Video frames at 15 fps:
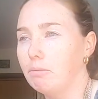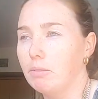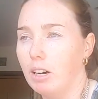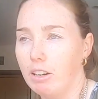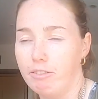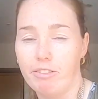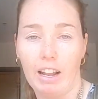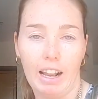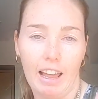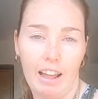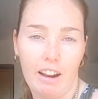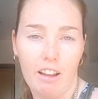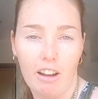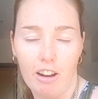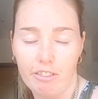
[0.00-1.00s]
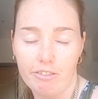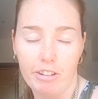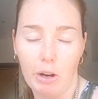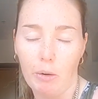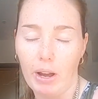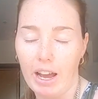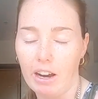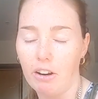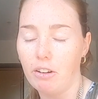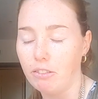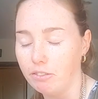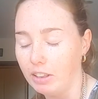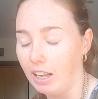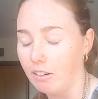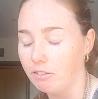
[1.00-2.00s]
fell out of
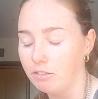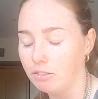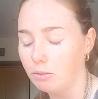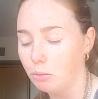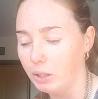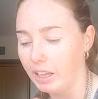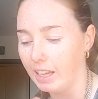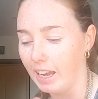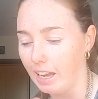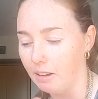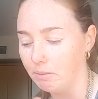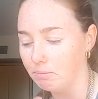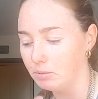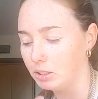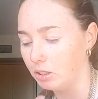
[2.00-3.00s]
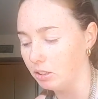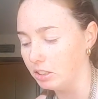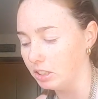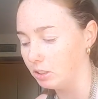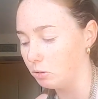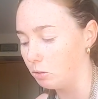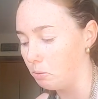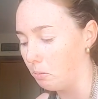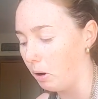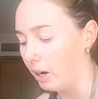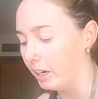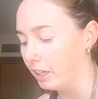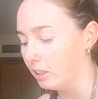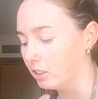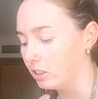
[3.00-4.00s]
love with the game. So just
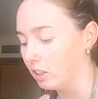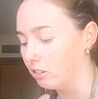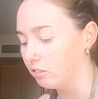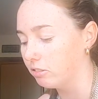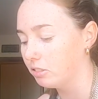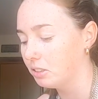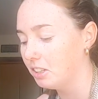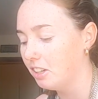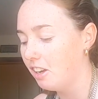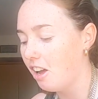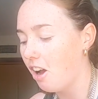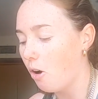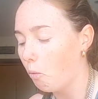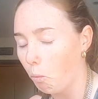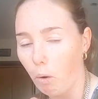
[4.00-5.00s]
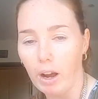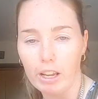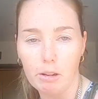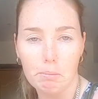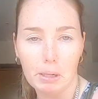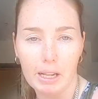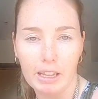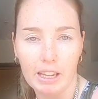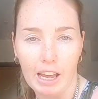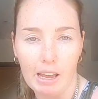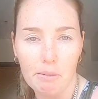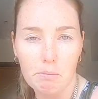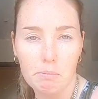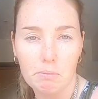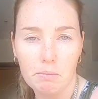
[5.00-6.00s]
reminding yourself why you play the
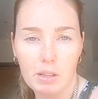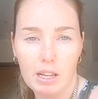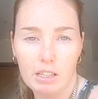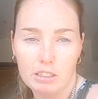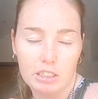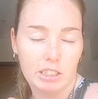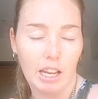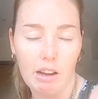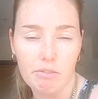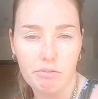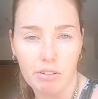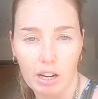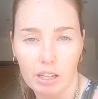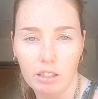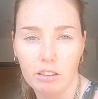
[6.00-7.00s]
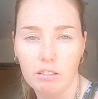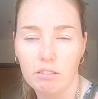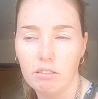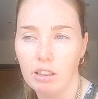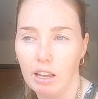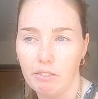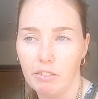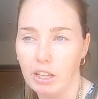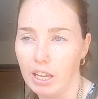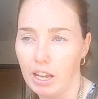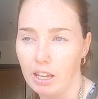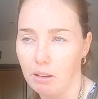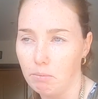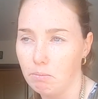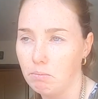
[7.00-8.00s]
game. Just have fun, love the
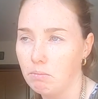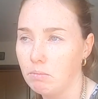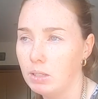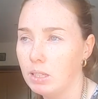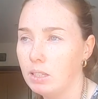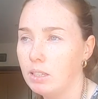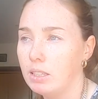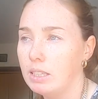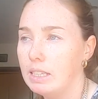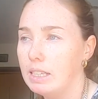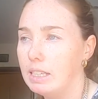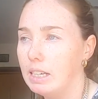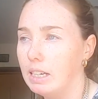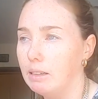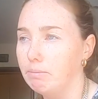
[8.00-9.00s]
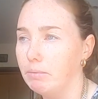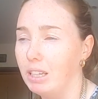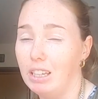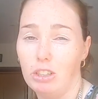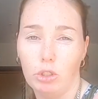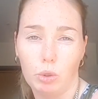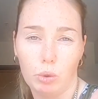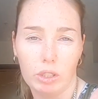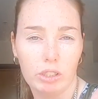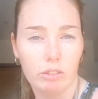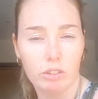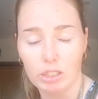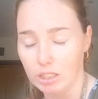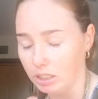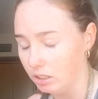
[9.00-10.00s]
game, and enjoy it,
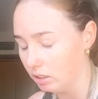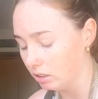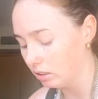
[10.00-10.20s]
really.